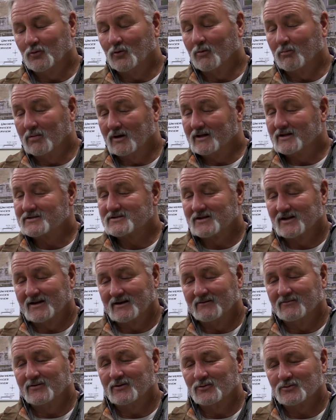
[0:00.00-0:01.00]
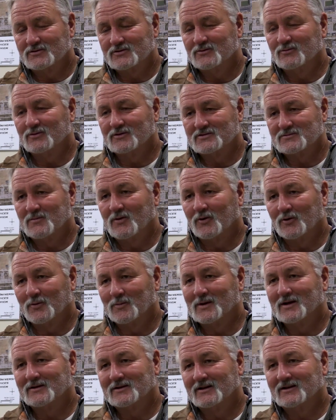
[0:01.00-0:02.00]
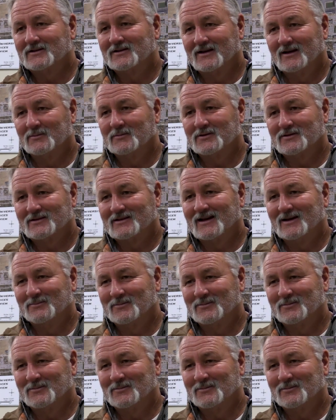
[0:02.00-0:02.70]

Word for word: blessed to have folks who are smart about that type of